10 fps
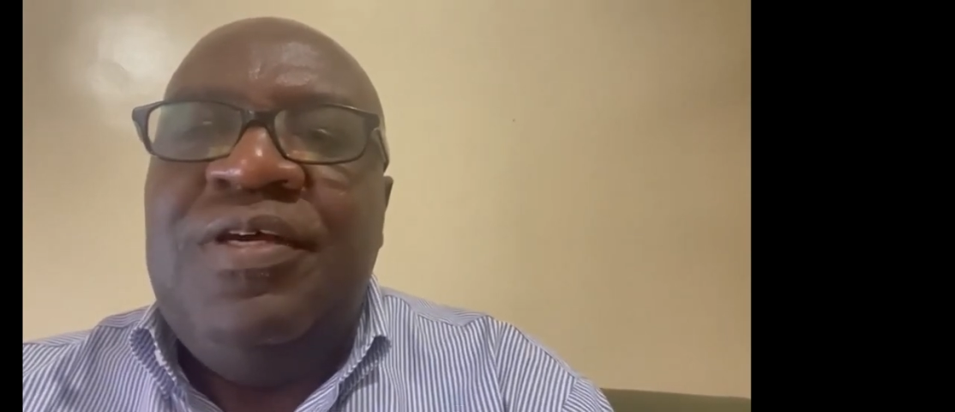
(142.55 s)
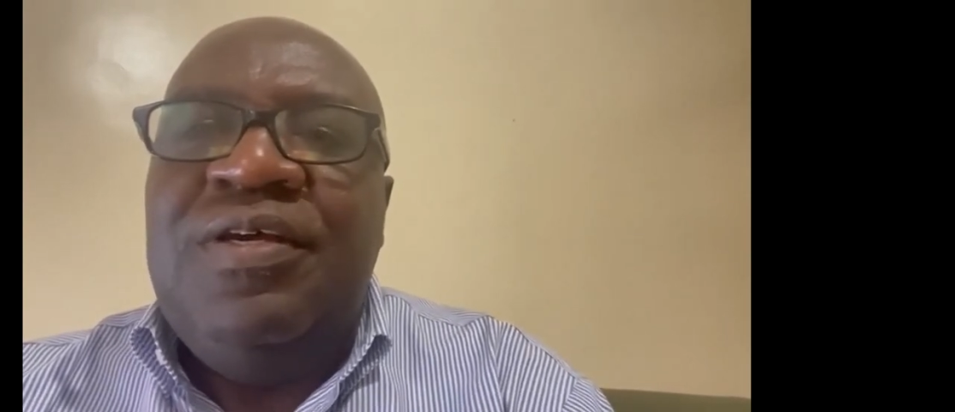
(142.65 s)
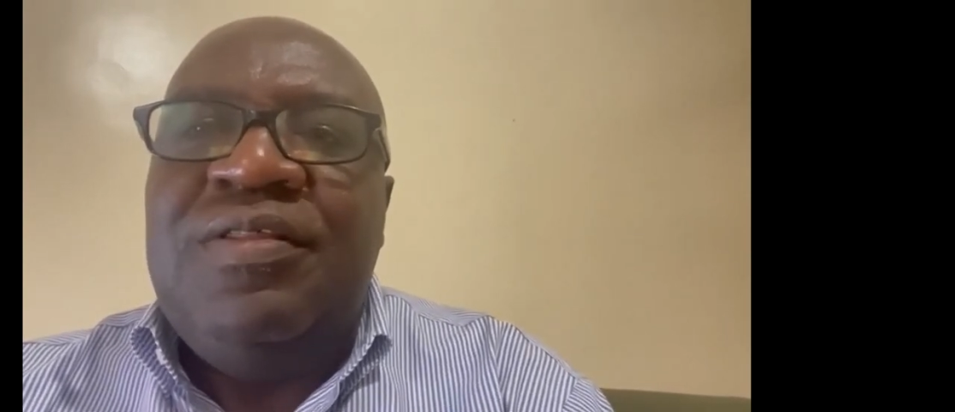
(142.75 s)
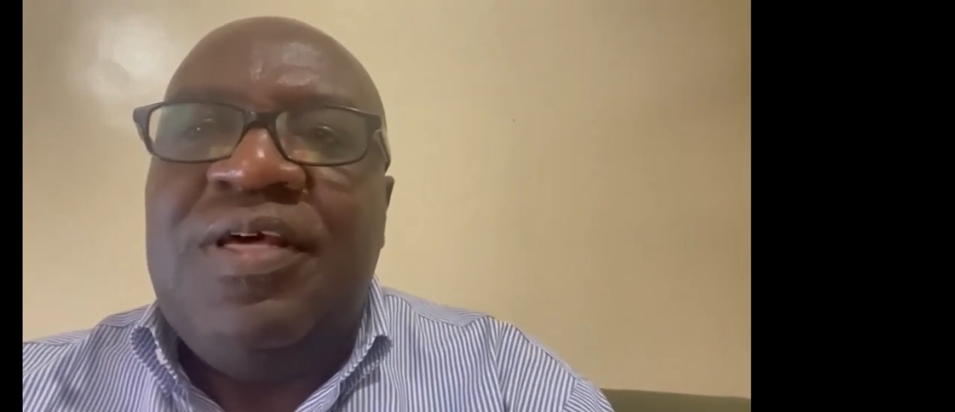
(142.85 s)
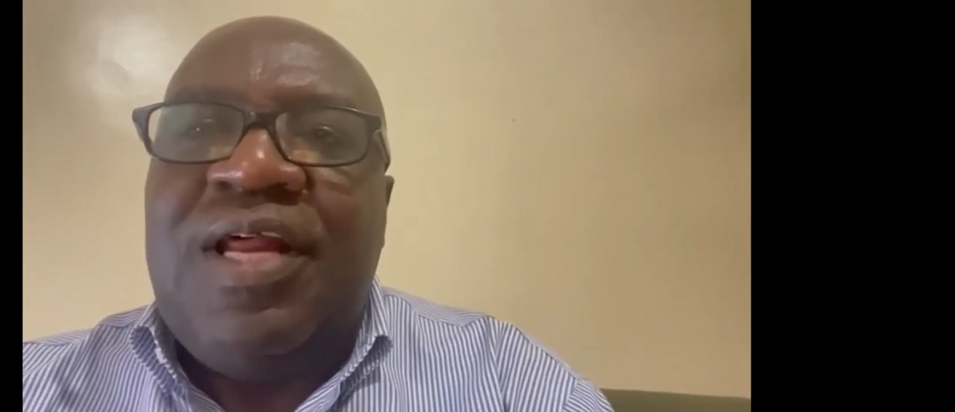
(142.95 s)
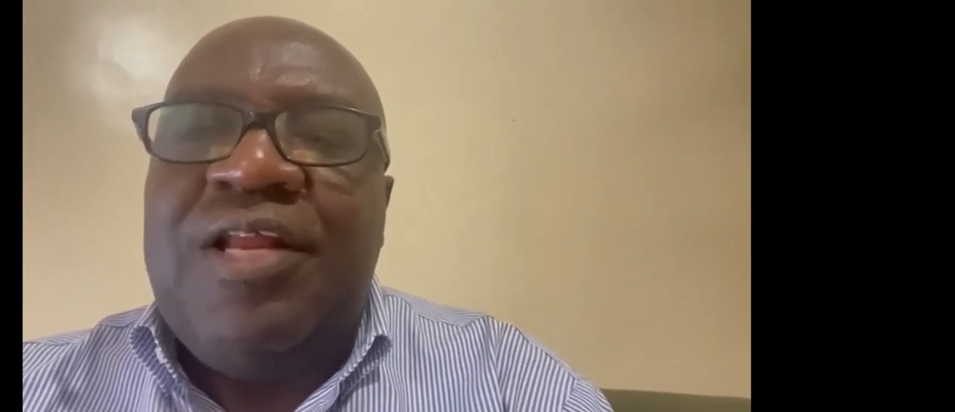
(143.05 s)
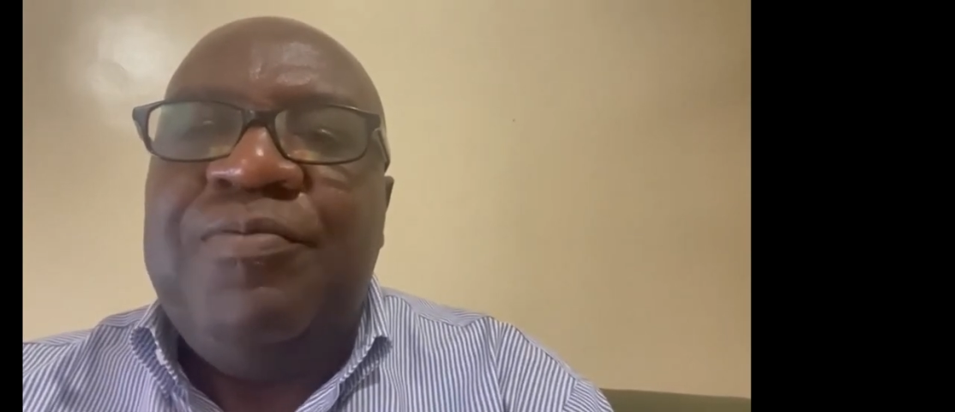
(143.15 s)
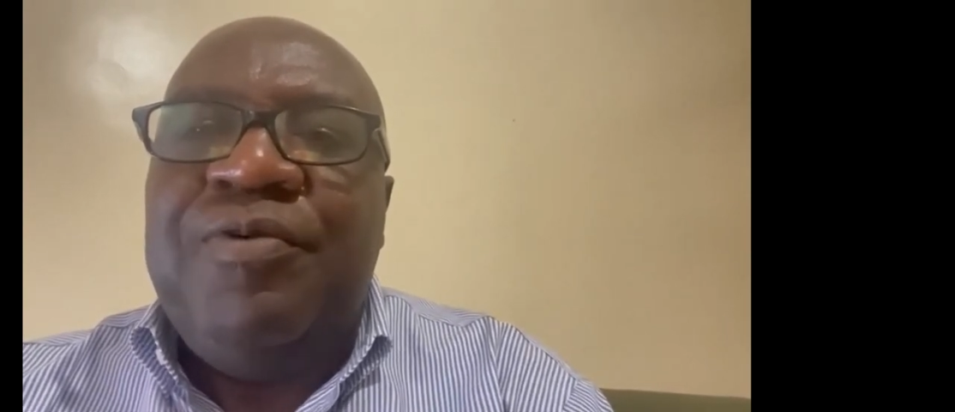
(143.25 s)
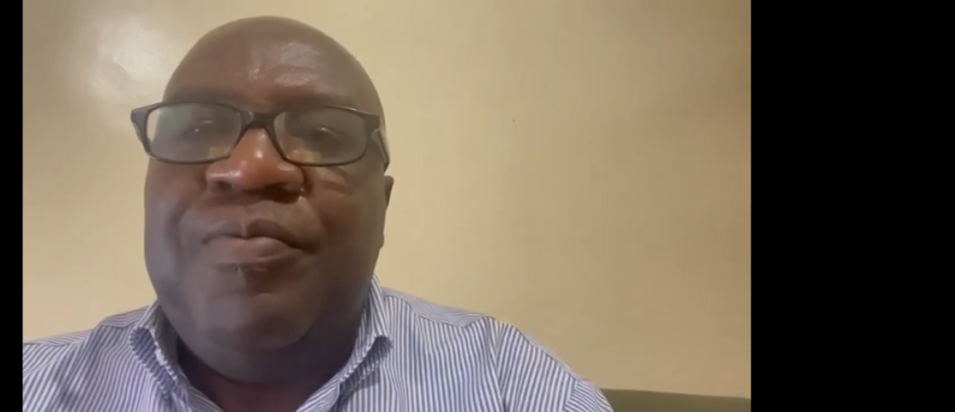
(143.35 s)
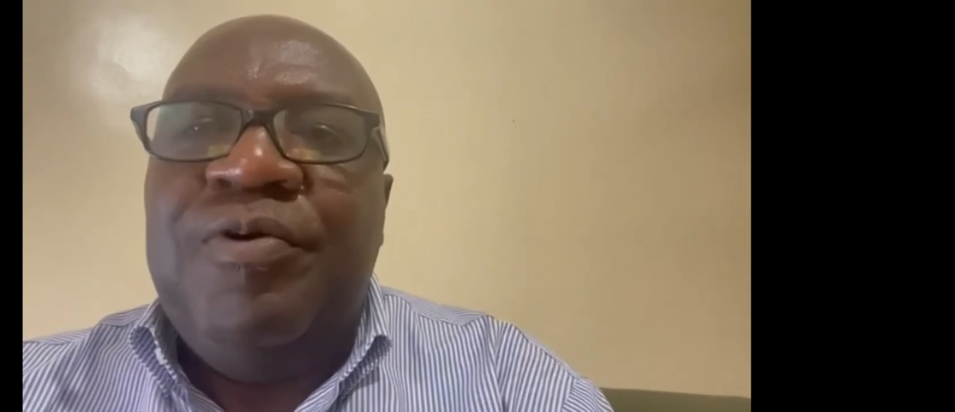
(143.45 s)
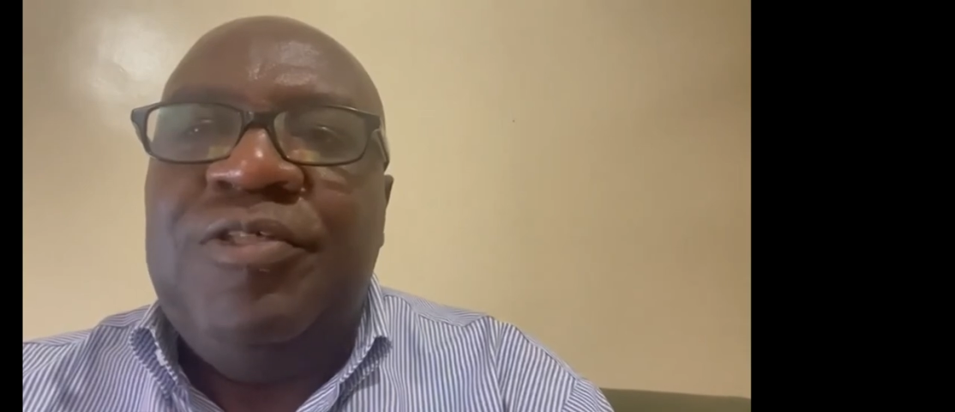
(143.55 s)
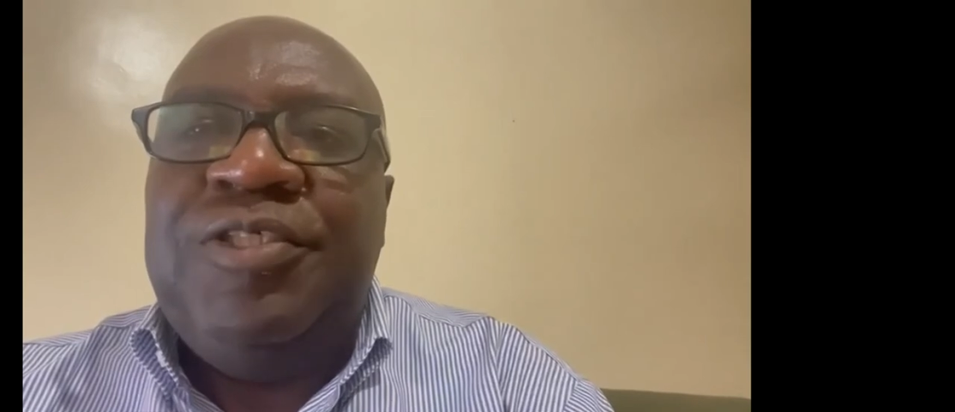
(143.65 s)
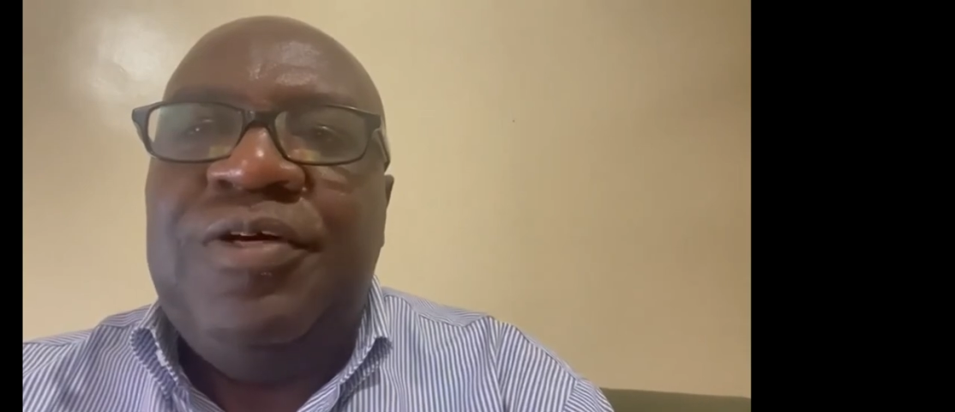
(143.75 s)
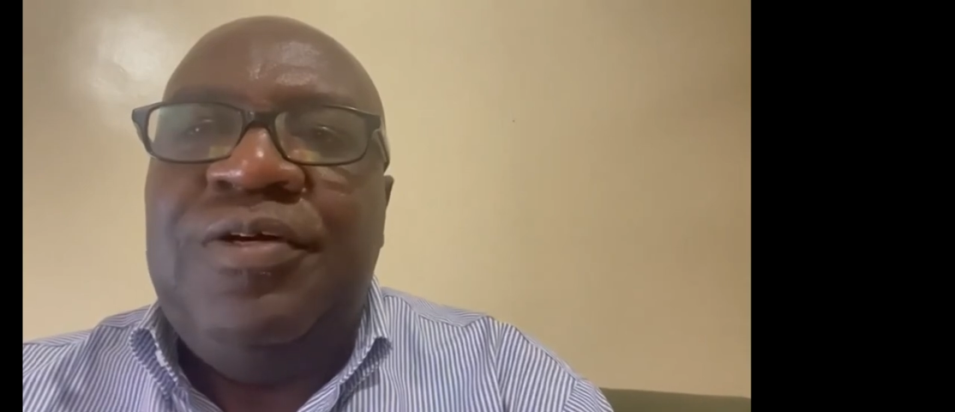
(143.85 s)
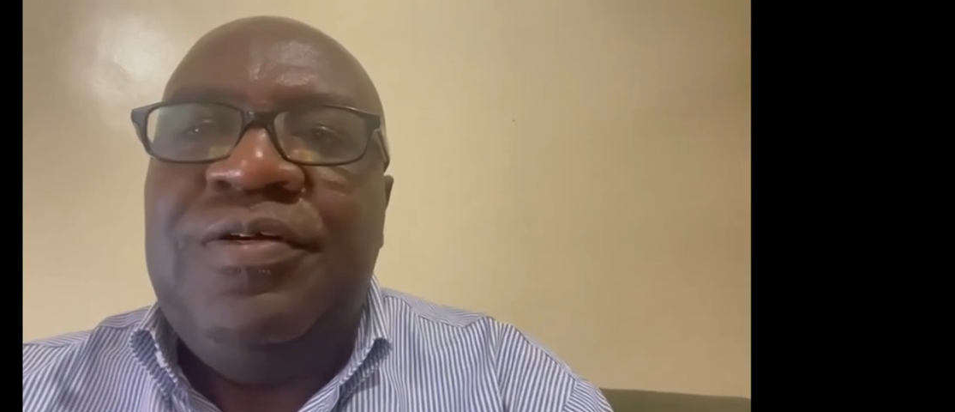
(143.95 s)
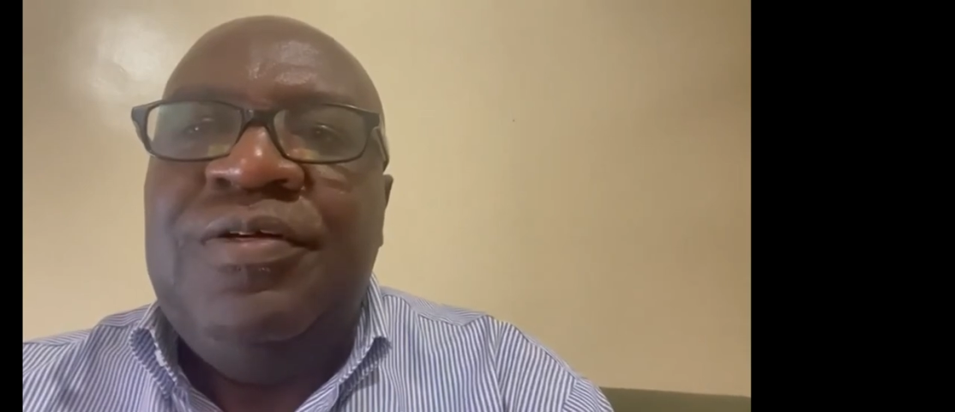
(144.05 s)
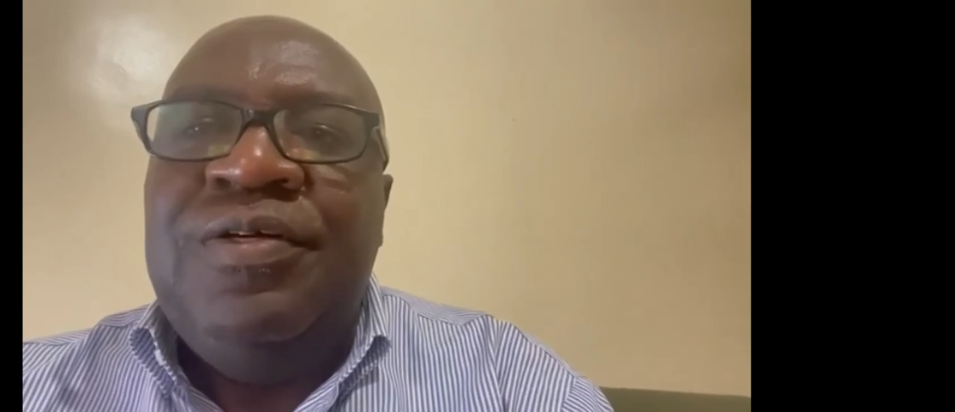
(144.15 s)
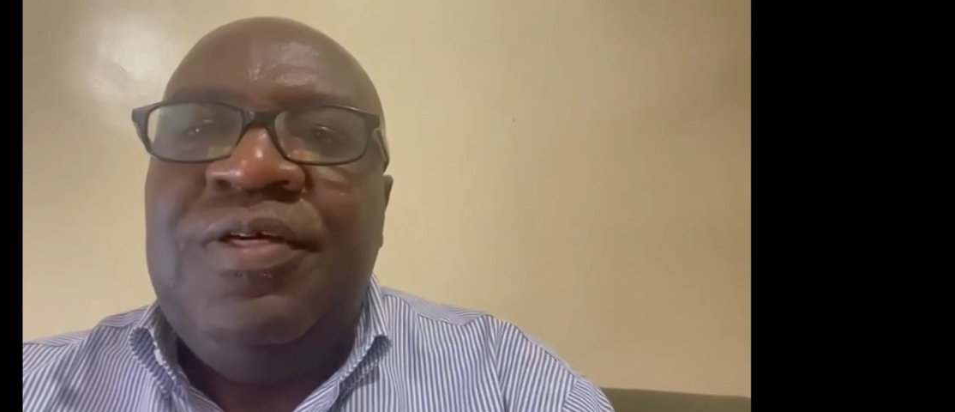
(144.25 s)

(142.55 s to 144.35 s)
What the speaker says: in the right proportion,